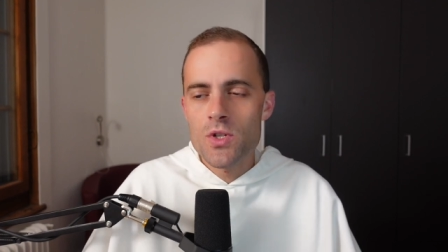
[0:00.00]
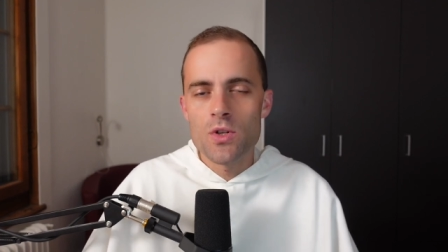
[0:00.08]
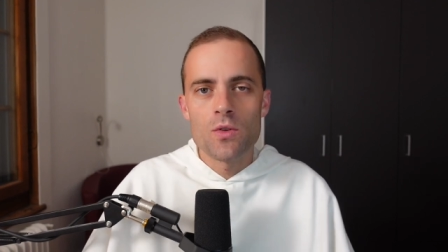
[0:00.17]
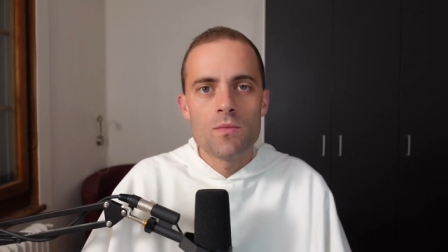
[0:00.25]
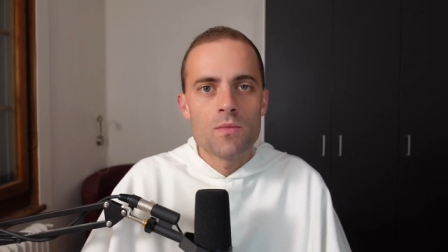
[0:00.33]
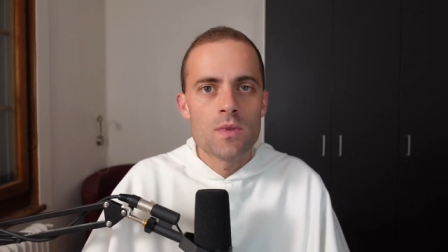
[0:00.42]

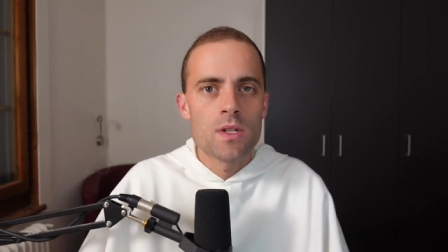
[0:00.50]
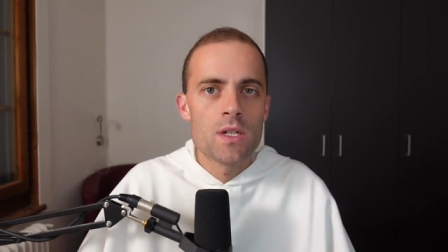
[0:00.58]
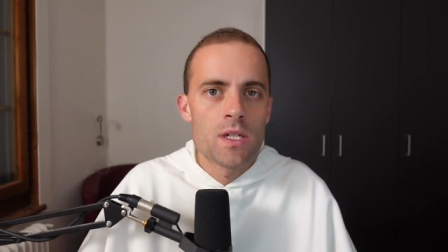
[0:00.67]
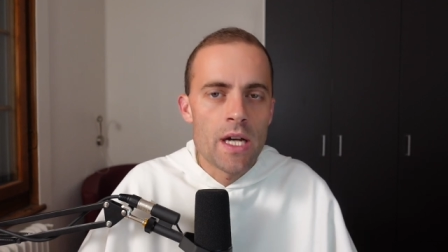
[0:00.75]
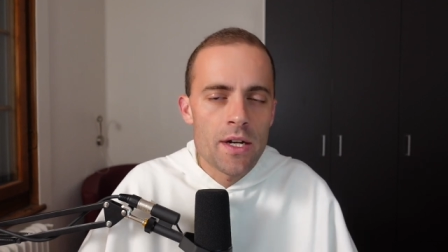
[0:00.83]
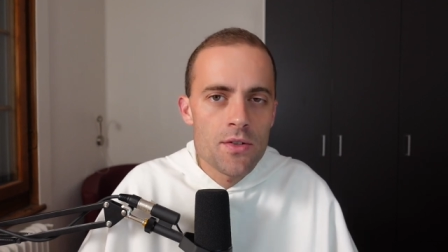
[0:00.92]
So
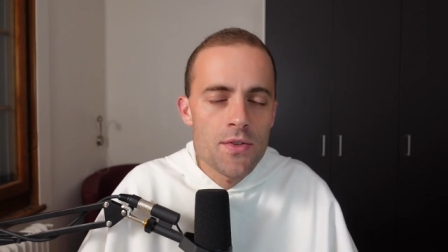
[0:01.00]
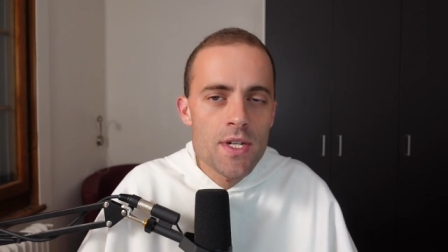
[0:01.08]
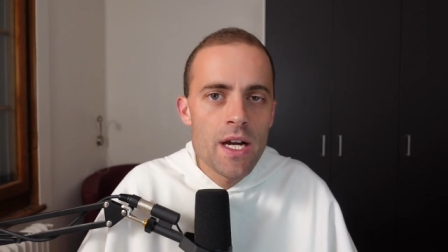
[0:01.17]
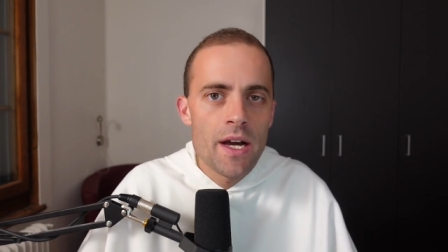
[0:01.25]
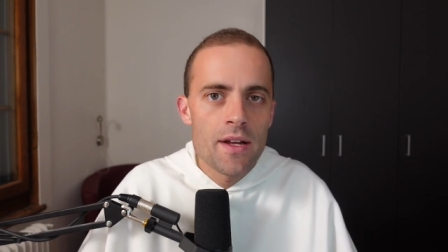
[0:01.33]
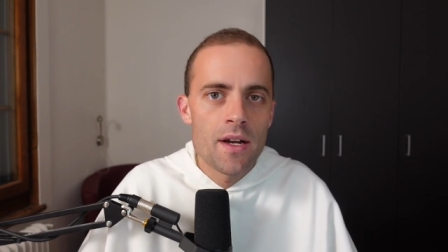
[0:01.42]
Dr.
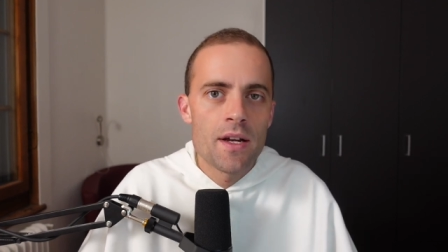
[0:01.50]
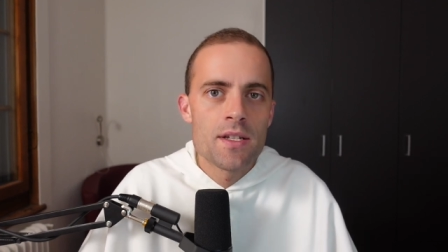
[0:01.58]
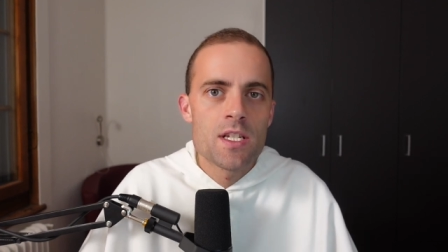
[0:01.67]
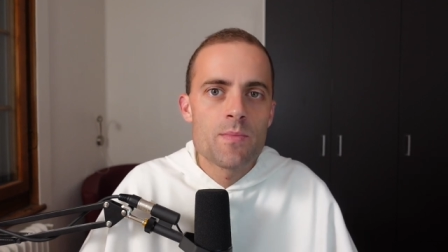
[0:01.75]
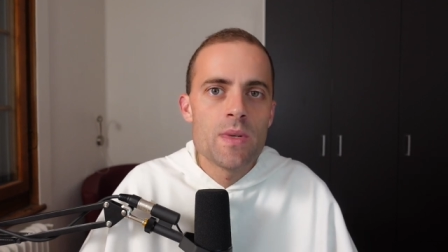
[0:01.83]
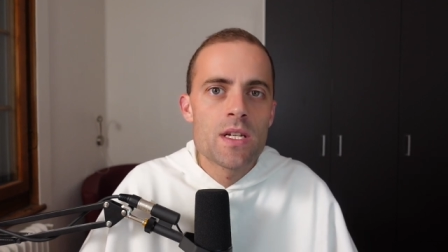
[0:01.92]
Scott
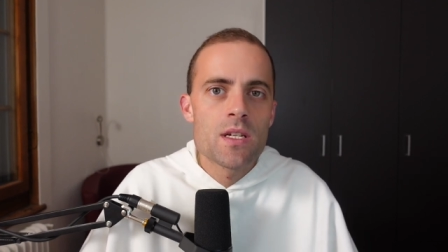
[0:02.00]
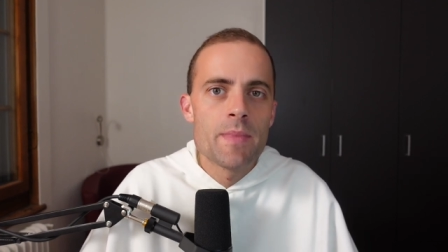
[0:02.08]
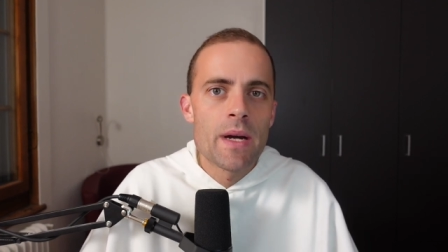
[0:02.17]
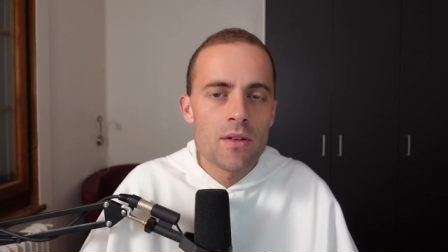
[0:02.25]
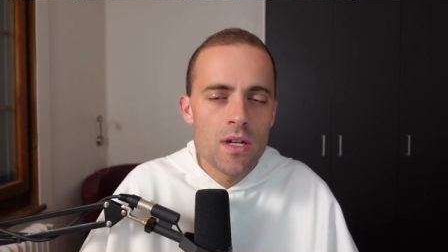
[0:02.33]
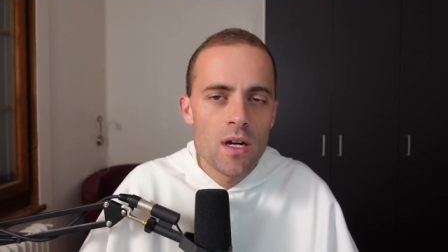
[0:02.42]
Hahn speaks
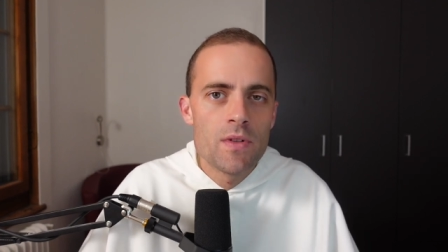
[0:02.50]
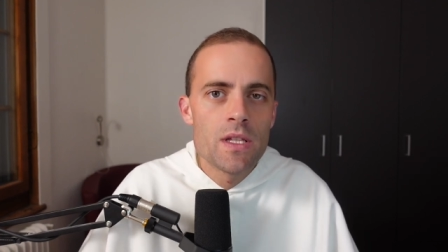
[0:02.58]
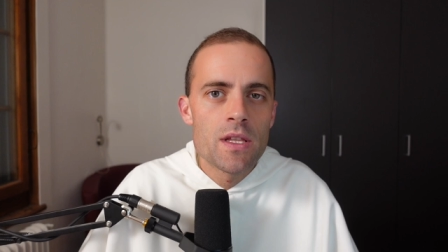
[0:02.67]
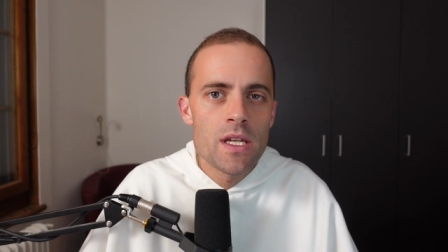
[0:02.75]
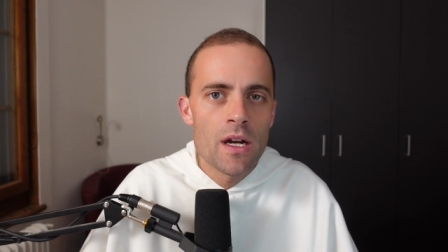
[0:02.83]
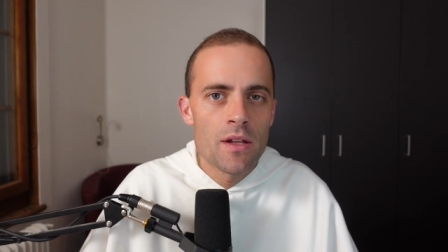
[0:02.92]
about
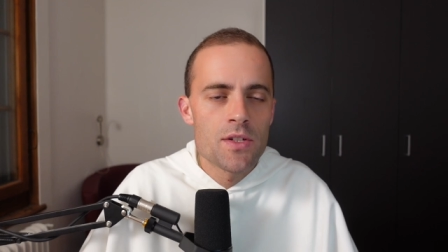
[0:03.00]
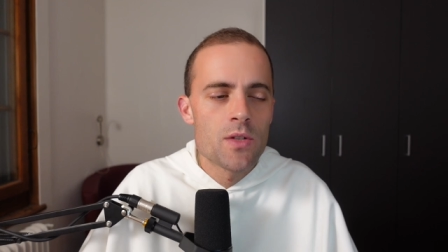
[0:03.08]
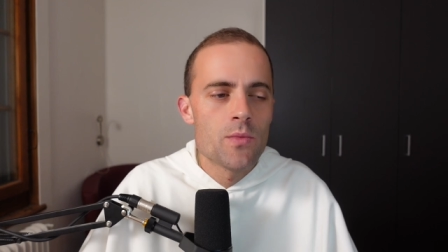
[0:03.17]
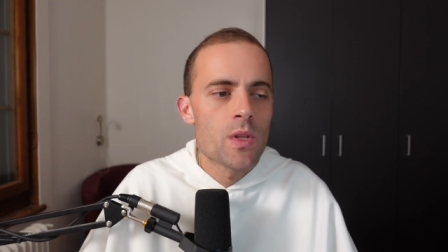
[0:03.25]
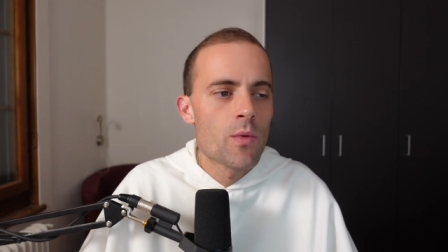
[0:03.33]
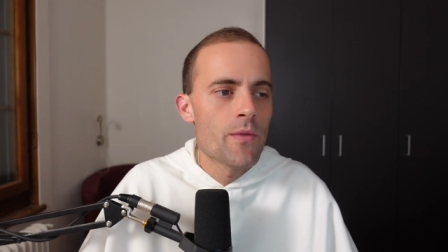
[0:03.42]
covenant
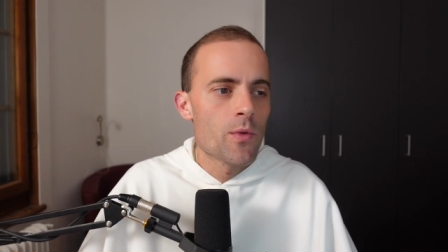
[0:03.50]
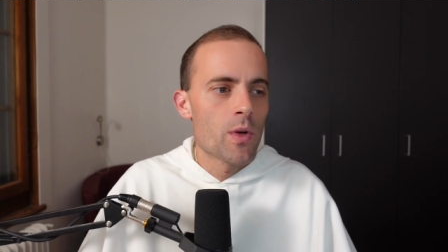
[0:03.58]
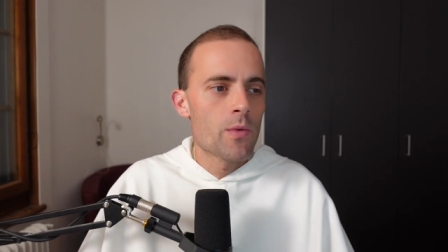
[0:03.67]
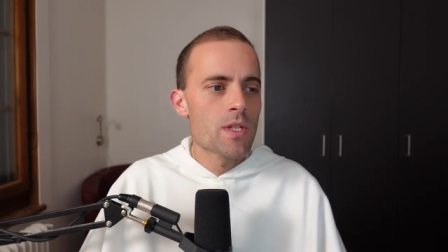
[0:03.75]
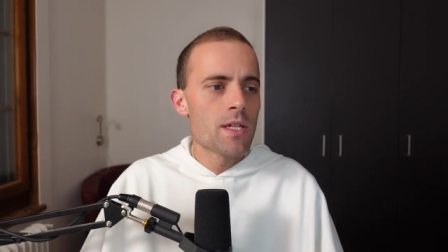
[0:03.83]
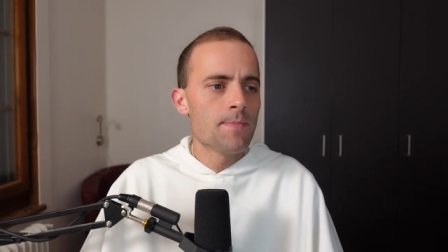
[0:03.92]
theology with great
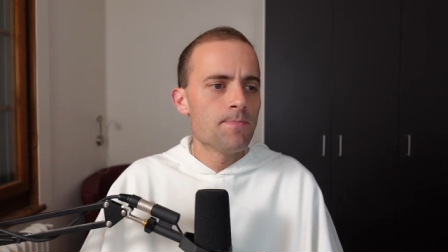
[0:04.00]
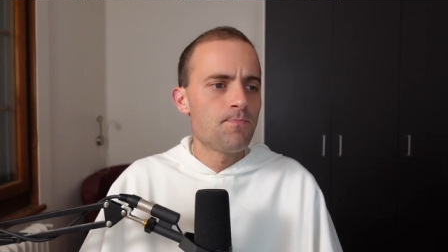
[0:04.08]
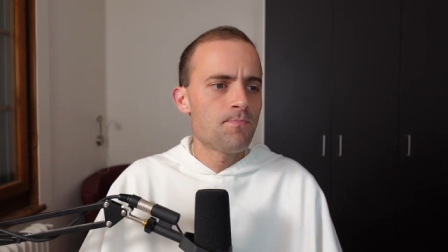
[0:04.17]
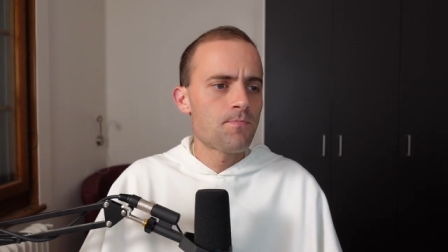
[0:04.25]
frequency.